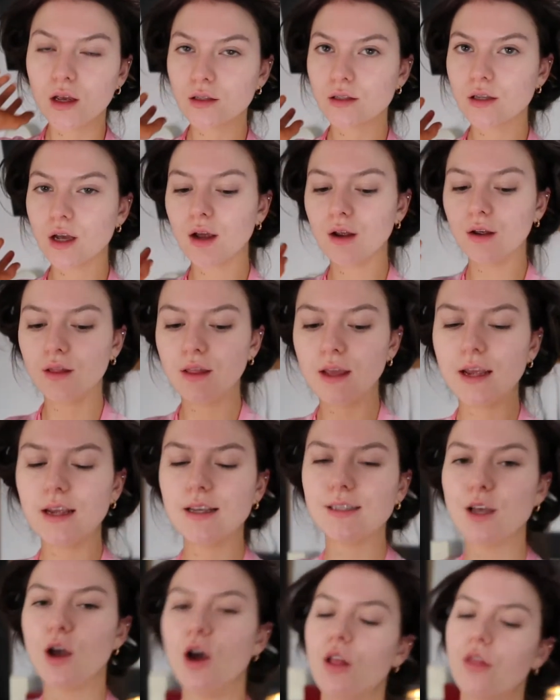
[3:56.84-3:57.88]
So
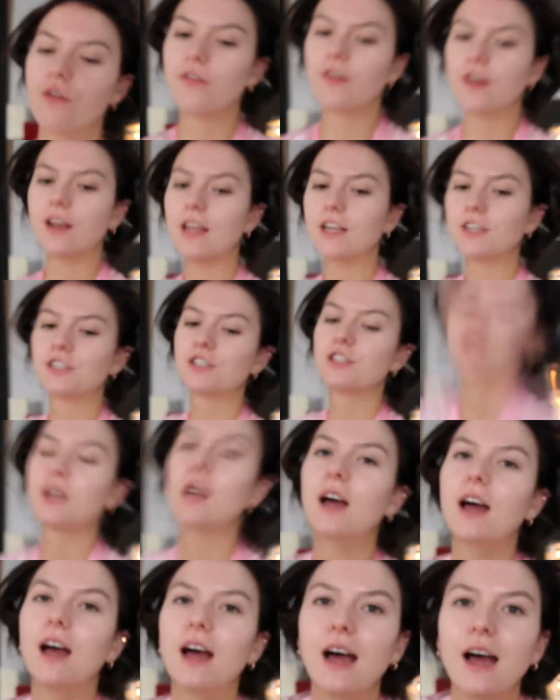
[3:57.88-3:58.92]
these are finished
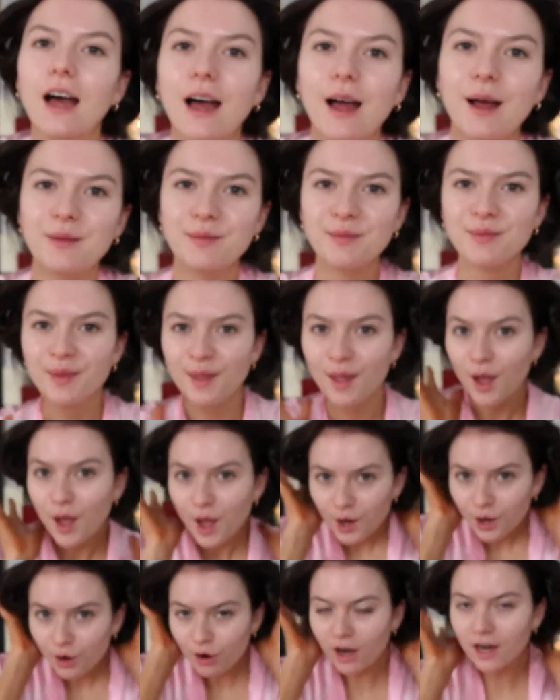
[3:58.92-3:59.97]

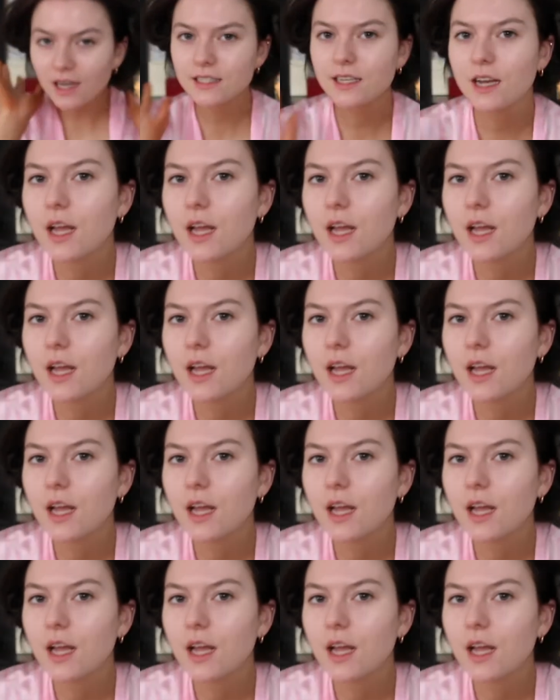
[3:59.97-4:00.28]
crazy